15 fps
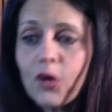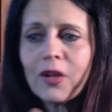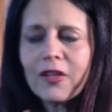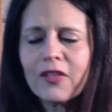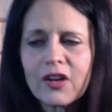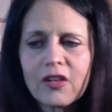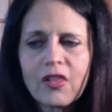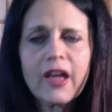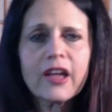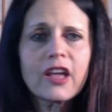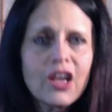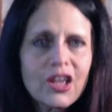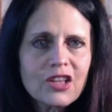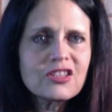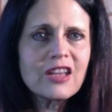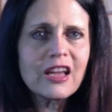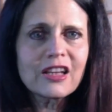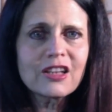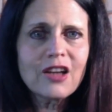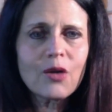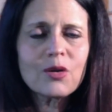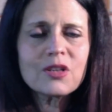and they're like saying
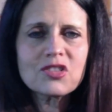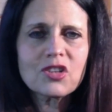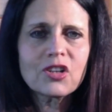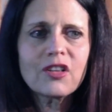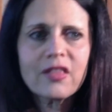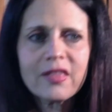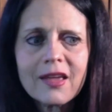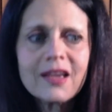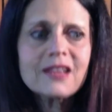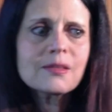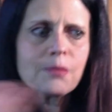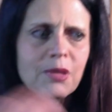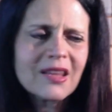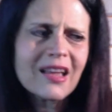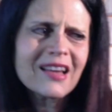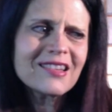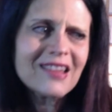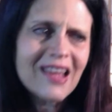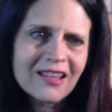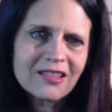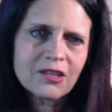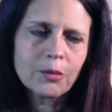no to certain things, but then
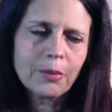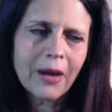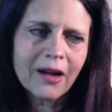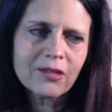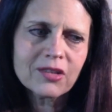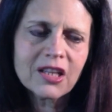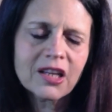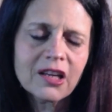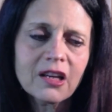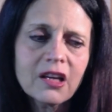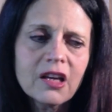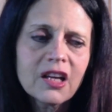yet they're pounding